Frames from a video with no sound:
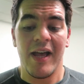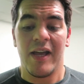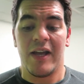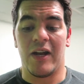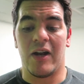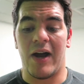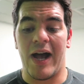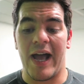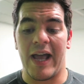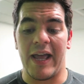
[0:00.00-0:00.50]
You
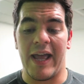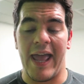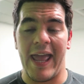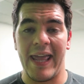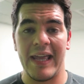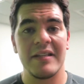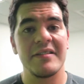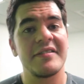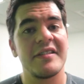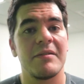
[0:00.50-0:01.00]
know, I
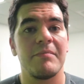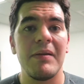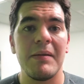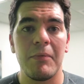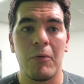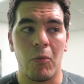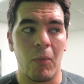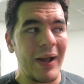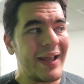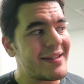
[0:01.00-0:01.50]
hate seeing
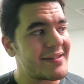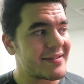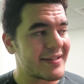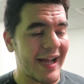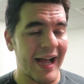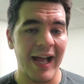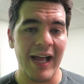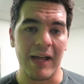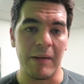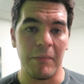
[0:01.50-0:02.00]
people waste
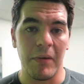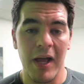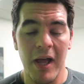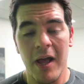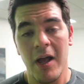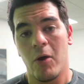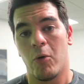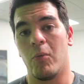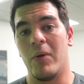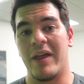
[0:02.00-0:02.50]
time
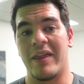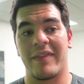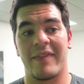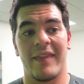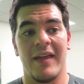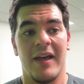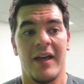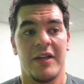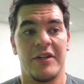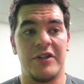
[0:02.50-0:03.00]

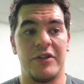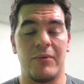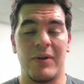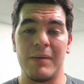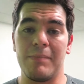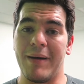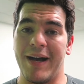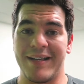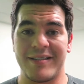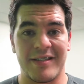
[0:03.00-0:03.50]
with
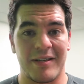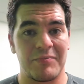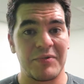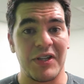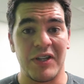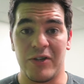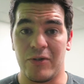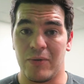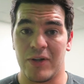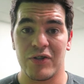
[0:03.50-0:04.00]
doing biceps
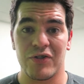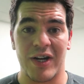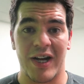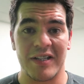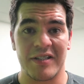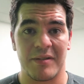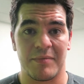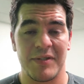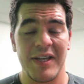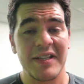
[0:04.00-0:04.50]
and doing
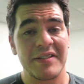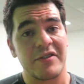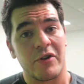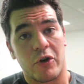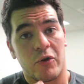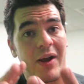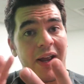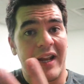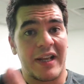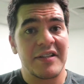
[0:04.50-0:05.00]
triceps. Yes, they're
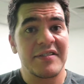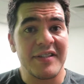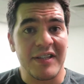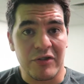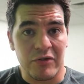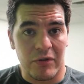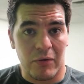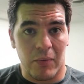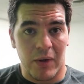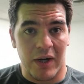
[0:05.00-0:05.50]
great
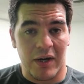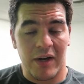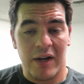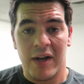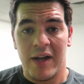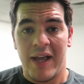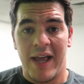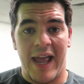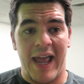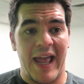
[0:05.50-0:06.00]
accessory work,
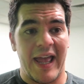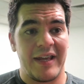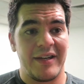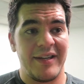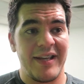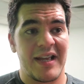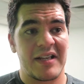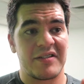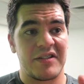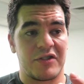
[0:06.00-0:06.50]
and
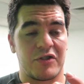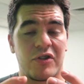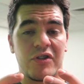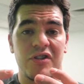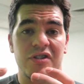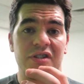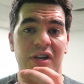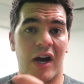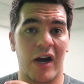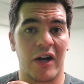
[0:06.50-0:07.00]
yes, it's good
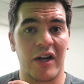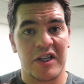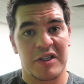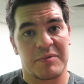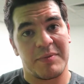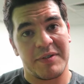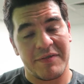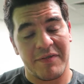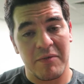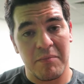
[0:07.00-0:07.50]
to target a
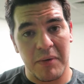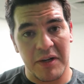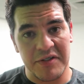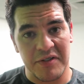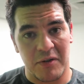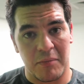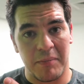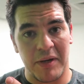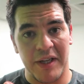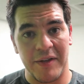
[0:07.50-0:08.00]
specific
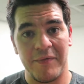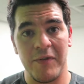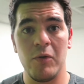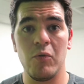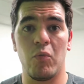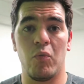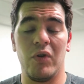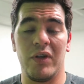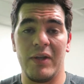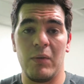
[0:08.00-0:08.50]
muscle, but if you
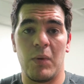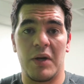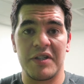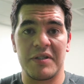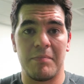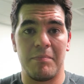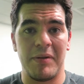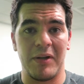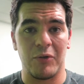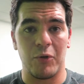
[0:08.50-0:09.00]
really want
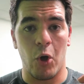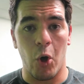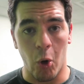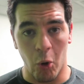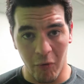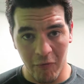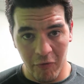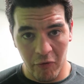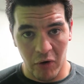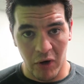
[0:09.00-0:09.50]
to build
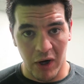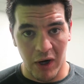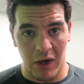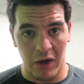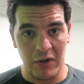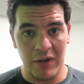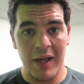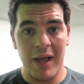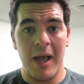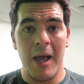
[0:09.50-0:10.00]

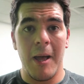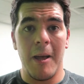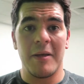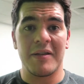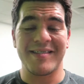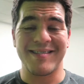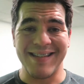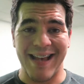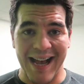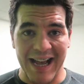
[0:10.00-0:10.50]
overall
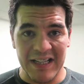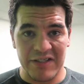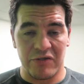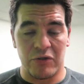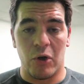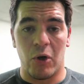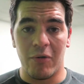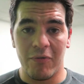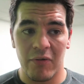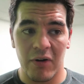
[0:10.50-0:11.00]
size
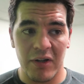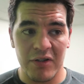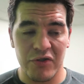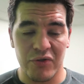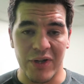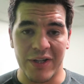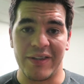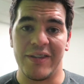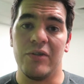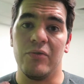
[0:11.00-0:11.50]
and overall
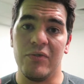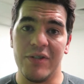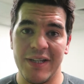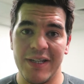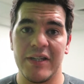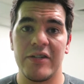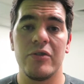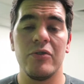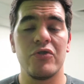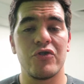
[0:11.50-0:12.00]
strength, you
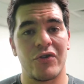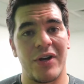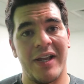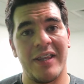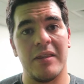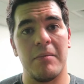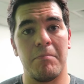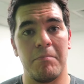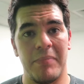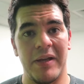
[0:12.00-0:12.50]
need to
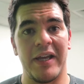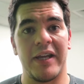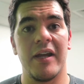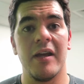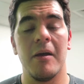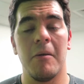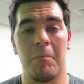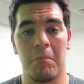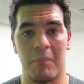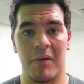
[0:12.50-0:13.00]
train the big
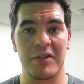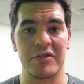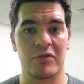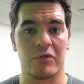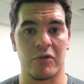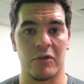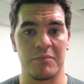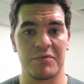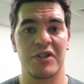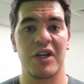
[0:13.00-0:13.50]
muscle
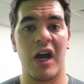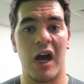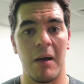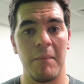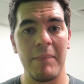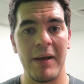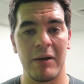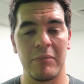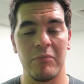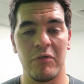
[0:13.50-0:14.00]
groups,
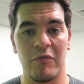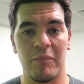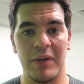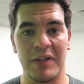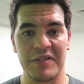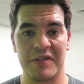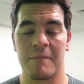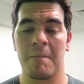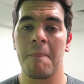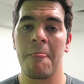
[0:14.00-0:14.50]
compound
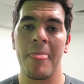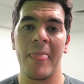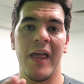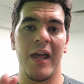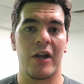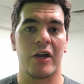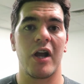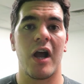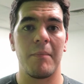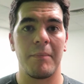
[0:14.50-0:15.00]
movements.
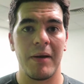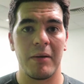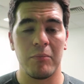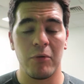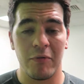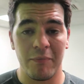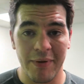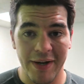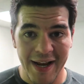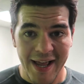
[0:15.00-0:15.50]
And a compound
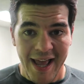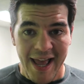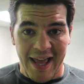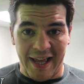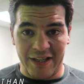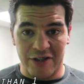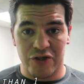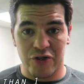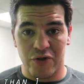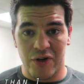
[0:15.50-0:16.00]
movement
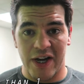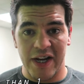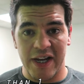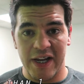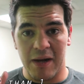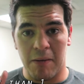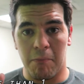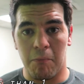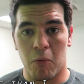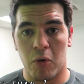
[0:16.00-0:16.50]
is
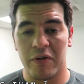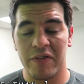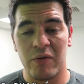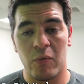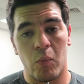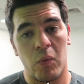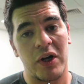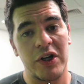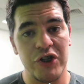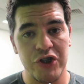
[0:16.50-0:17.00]
training more
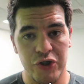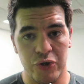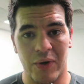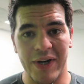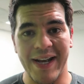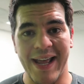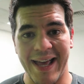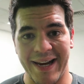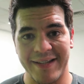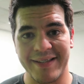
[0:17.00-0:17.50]
than one
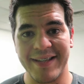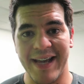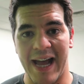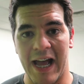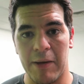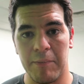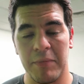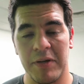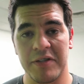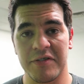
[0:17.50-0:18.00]
joint at a
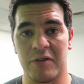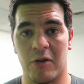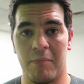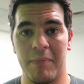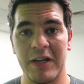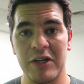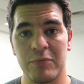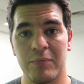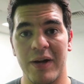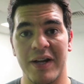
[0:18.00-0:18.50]
time. So a
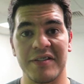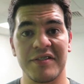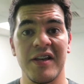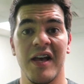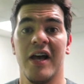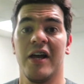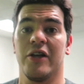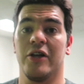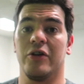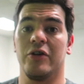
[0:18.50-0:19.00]
bench press,
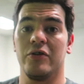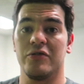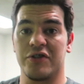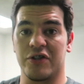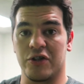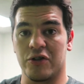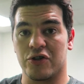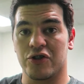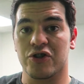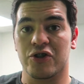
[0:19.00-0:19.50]
you're
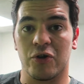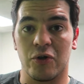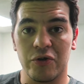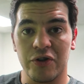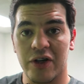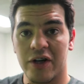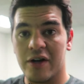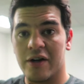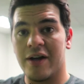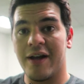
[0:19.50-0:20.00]
using your
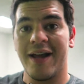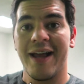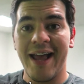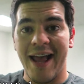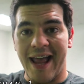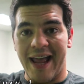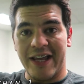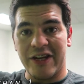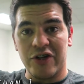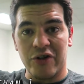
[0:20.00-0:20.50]
shoulder
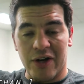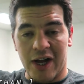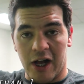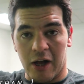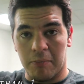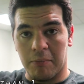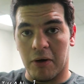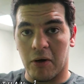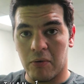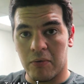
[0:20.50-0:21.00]
and your
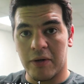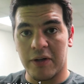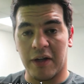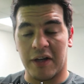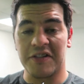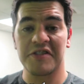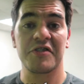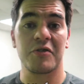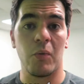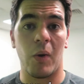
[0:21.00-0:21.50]
elbow.
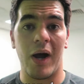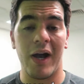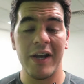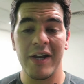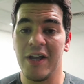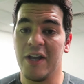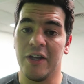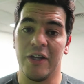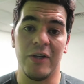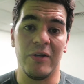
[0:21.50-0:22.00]
A
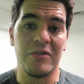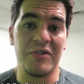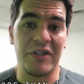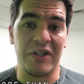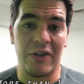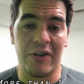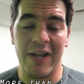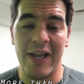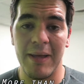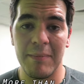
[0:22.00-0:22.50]
squat, you're using
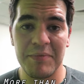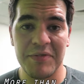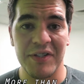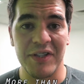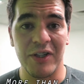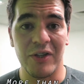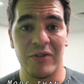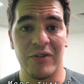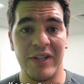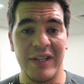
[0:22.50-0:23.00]
your hips,
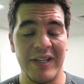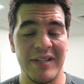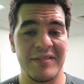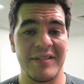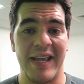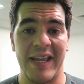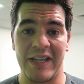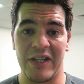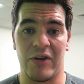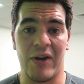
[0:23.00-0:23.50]
your knees,
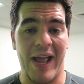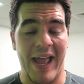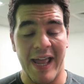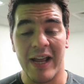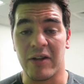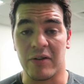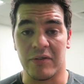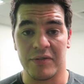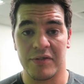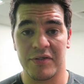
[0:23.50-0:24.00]
and your
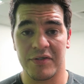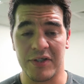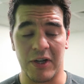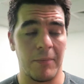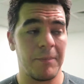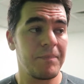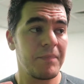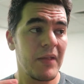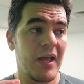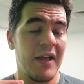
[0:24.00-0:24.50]
ankles.
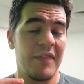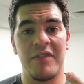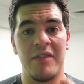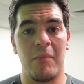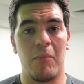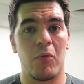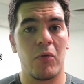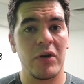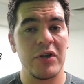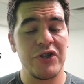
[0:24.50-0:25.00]
So the
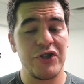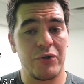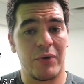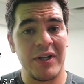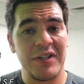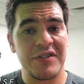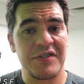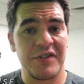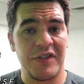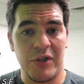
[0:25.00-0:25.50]
more
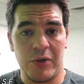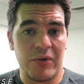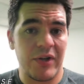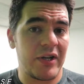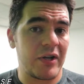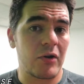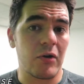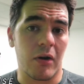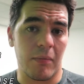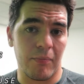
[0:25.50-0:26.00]
joints you can
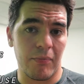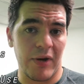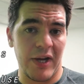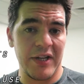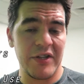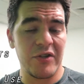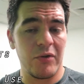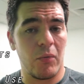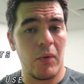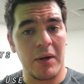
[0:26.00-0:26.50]

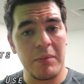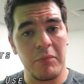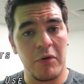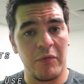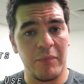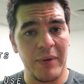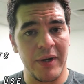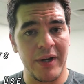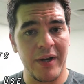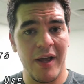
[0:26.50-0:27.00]
incorporate to one
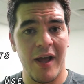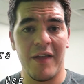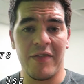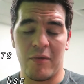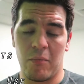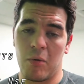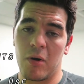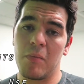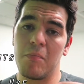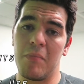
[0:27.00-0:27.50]
movement,
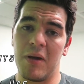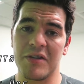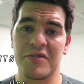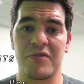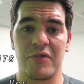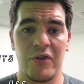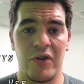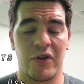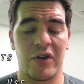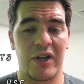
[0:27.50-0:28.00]
the more
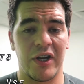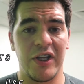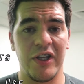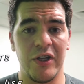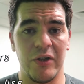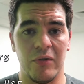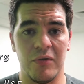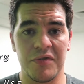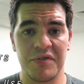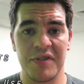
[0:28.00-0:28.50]
muscle you're going to
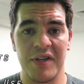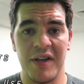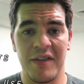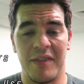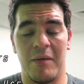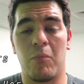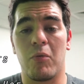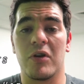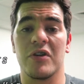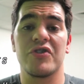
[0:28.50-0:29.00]
use,
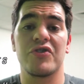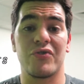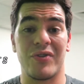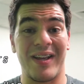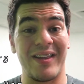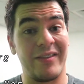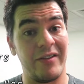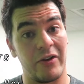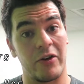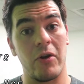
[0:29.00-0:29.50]
the more
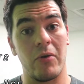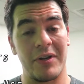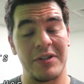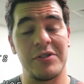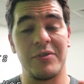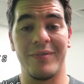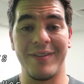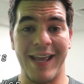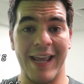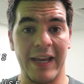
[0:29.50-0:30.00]
strength you're going
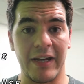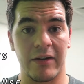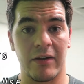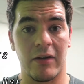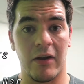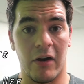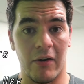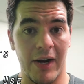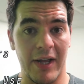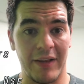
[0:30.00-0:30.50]
to gain.
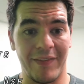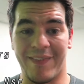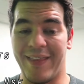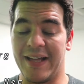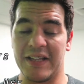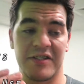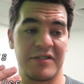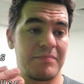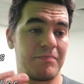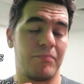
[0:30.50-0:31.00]
All right,
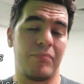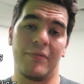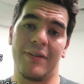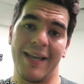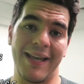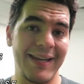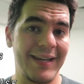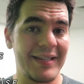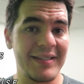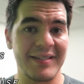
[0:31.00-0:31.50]
that's
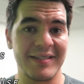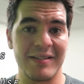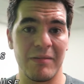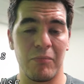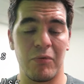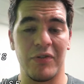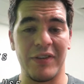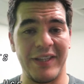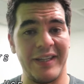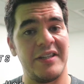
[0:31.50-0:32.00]
plain and
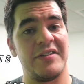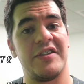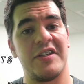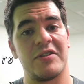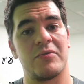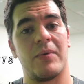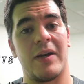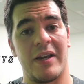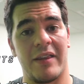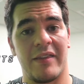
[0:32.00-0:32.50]
simple, the
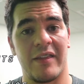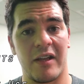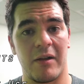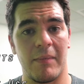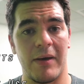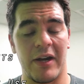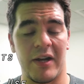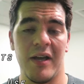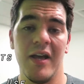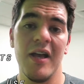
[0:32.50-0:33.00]
easiest way to think
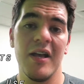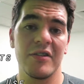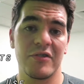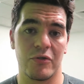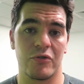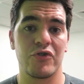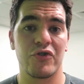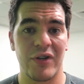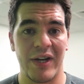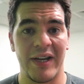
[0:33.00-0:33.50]
about it.
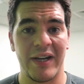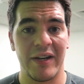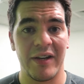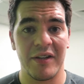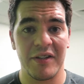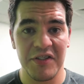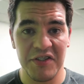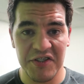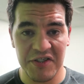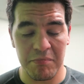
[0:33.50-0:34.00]
So train
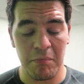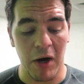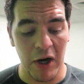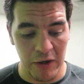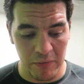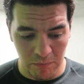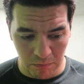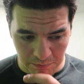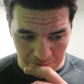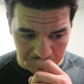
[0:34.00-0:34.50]

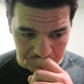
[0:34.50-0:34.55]
smart.